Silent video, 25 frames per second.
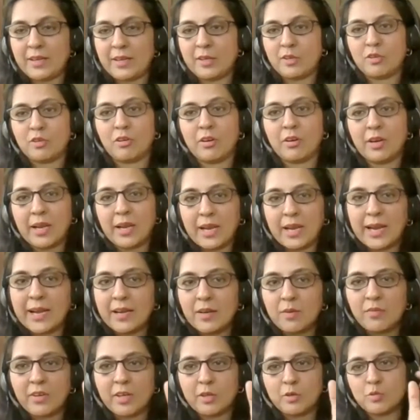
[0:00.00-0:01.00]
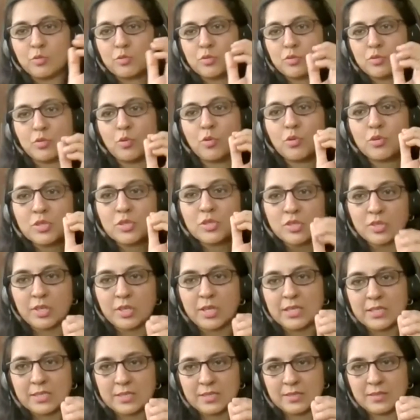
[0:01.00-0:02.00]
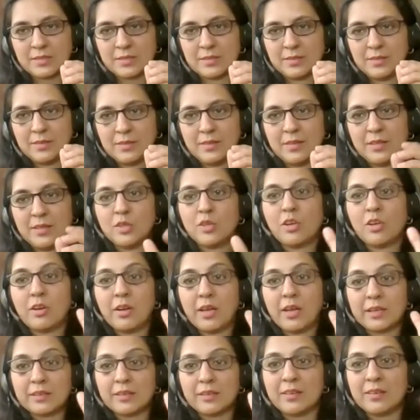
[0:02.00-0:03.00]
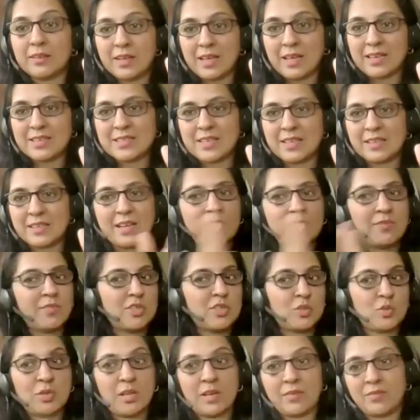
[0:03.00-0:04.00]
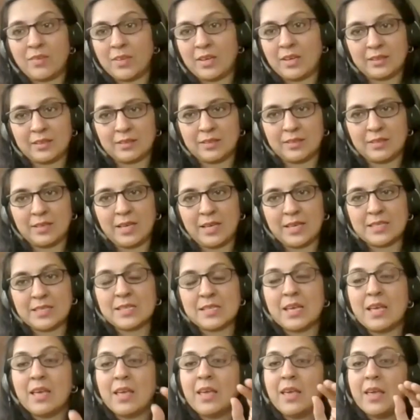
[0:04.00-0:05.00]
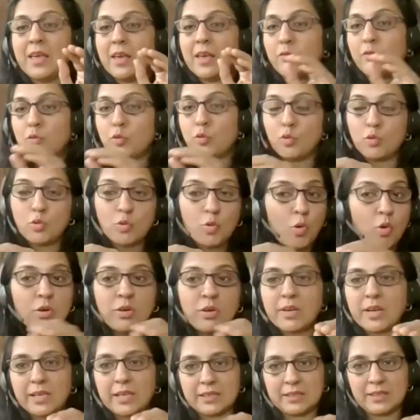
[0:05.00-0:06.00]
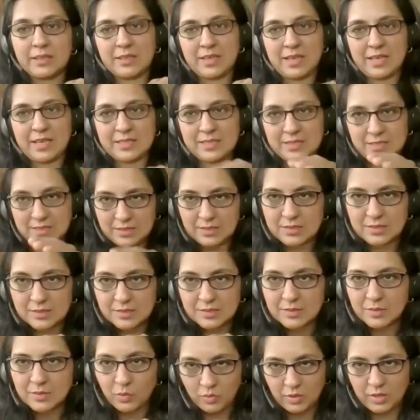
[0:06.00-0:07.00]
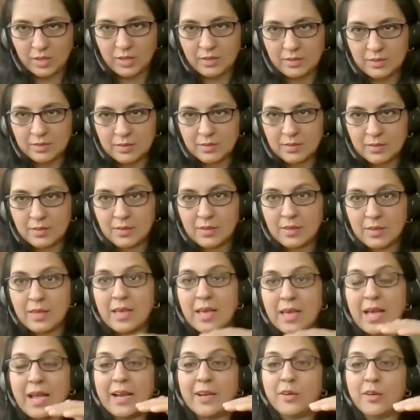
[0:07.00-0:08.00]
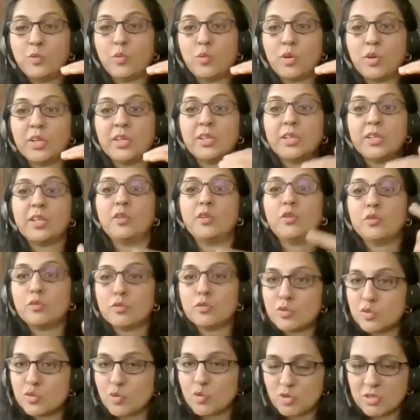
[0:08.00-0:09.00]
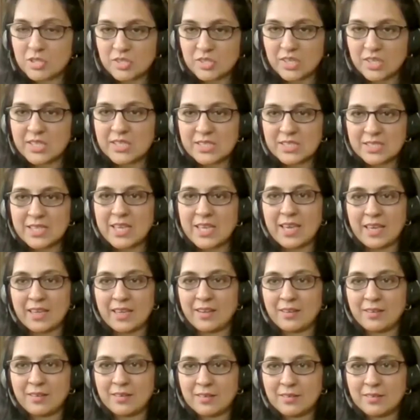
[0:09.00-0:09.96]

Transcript: in your head where you store stress. You're recognizing that which you never recognized. If you don't recognize this, okay, and you continue to store stress there,